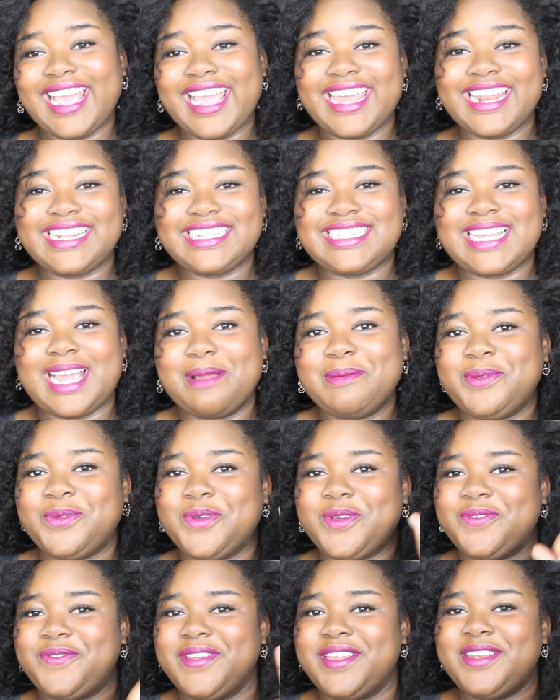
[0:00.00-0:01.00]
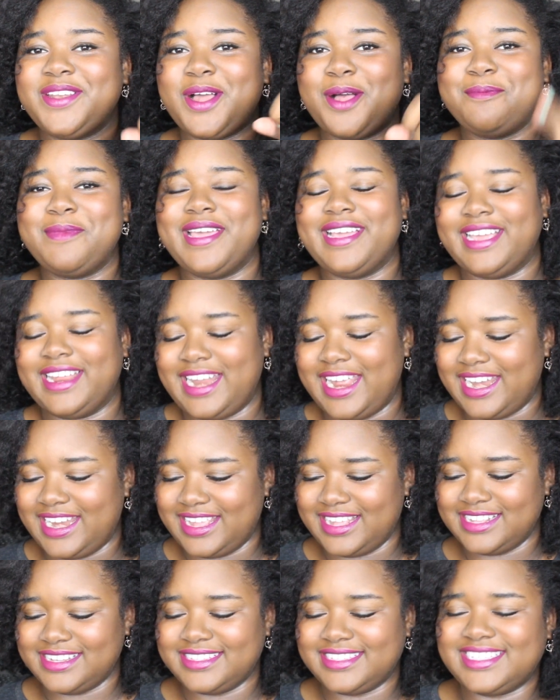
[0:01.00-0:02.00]
And it's time to offend all my
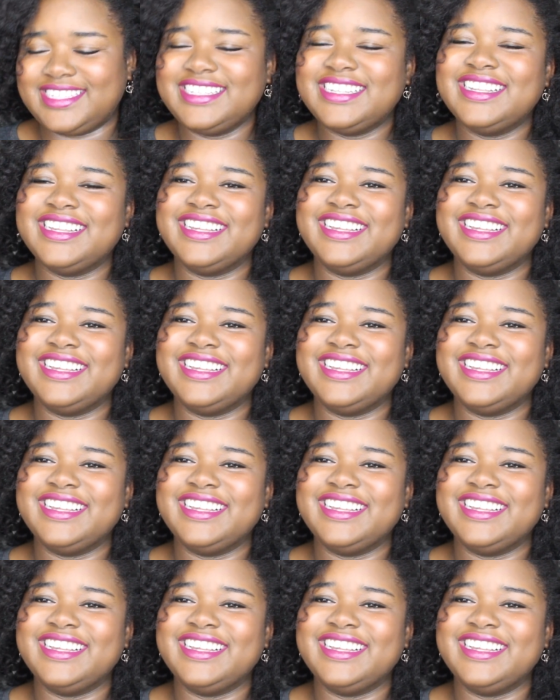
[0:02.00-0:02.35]
Canadians.